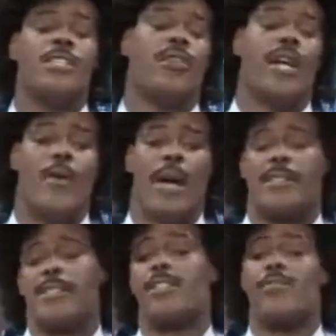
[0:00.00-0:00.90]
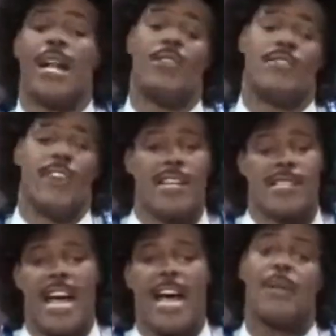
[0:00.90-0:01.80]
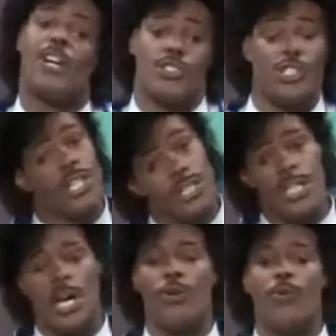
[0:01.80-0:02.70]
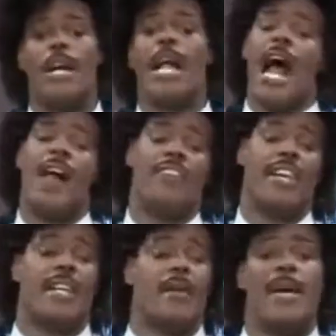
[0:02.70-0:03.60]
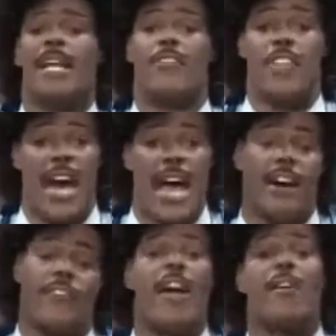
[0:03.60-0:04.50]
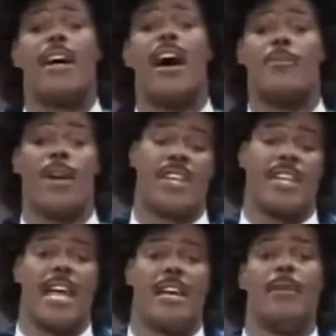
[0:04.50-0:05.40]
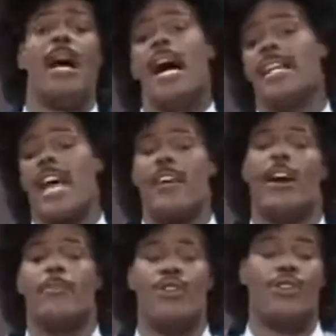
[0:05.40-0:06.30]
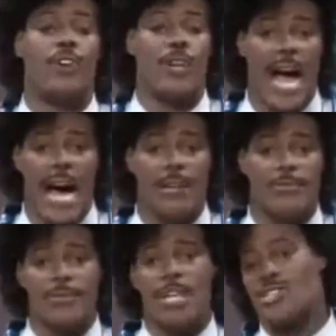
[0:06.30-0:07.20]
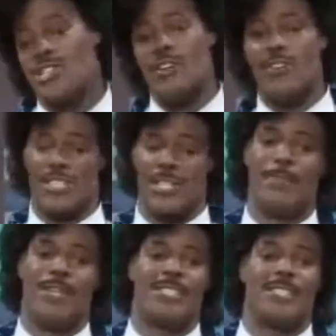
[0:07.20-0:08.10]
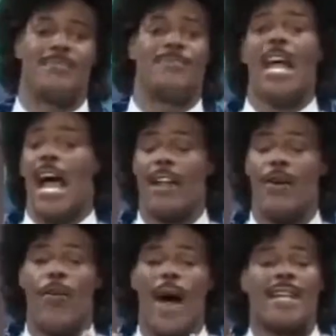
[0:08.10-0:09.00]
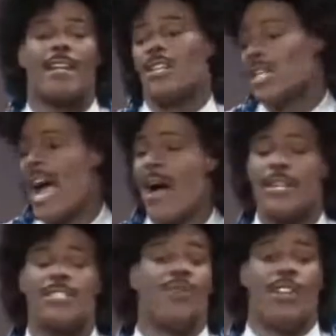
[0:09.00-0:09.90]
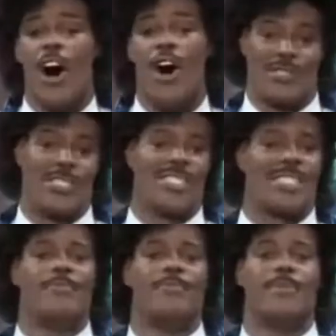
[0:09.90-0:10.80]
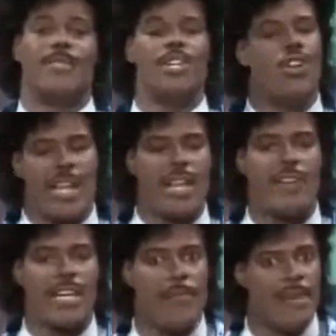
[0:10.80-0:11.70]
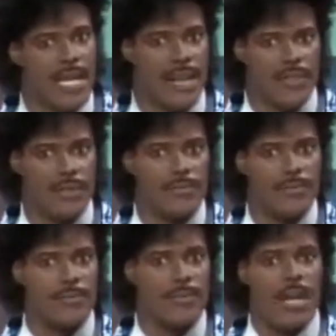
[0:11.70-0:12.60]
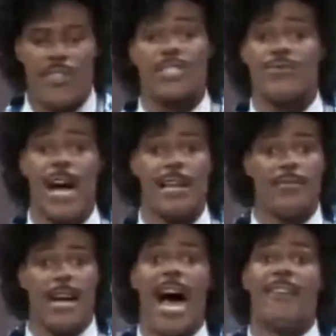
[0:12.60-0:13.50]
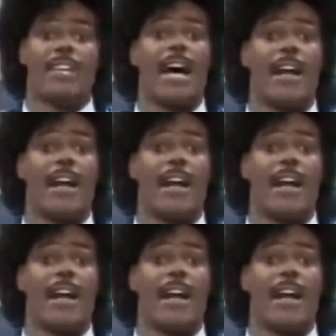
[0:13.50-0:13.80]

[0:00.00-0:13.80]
so anyway, Cinderella was very sad because she couldn't go. And then in the middle of the night, her fairy godmother came and gave her beautiful gown, silver slippers, and a white carriage with horses. You know, they never gave me nothing. That's right, I haven't